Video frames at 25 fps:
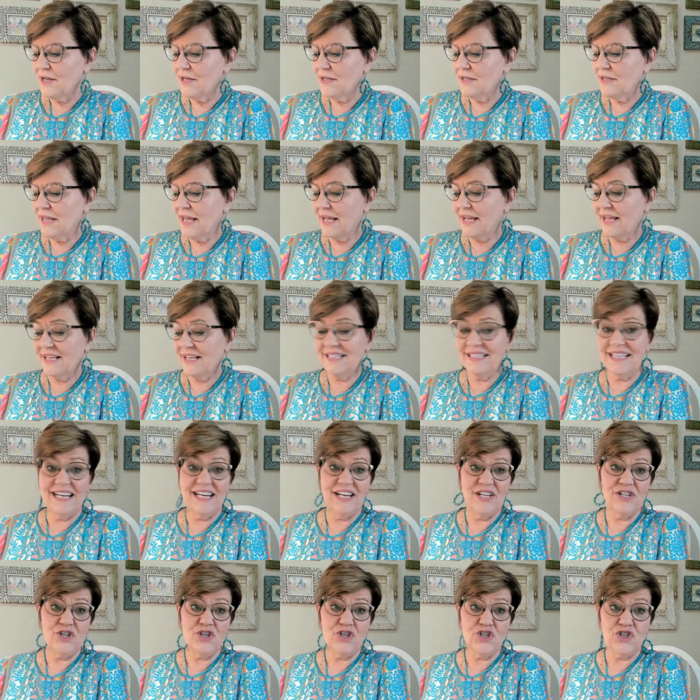like I said,
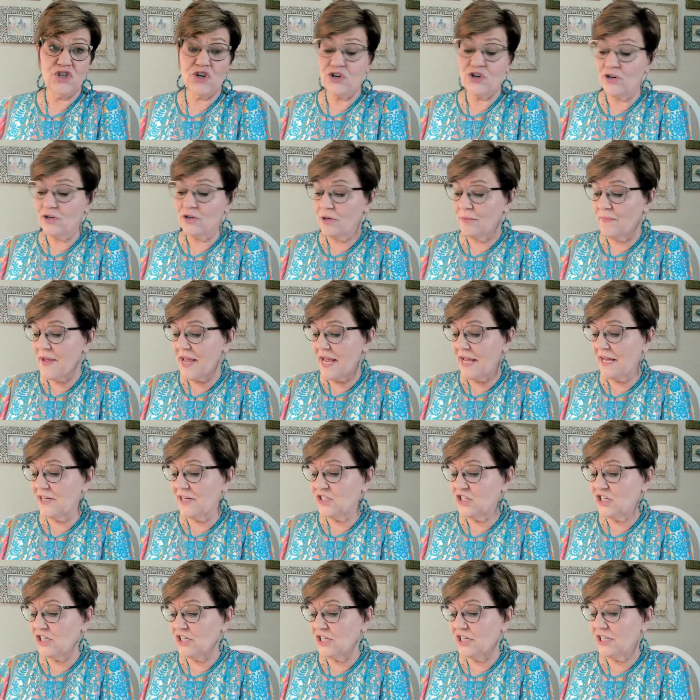in your journal
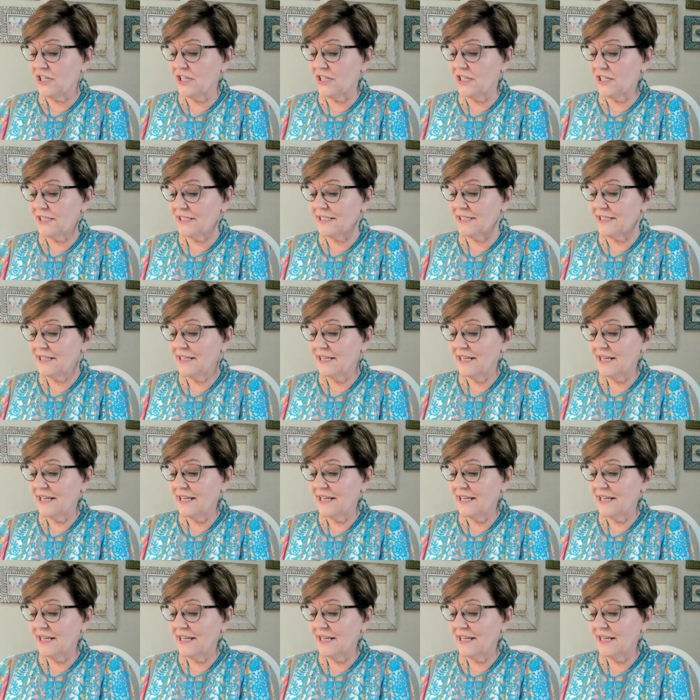pages.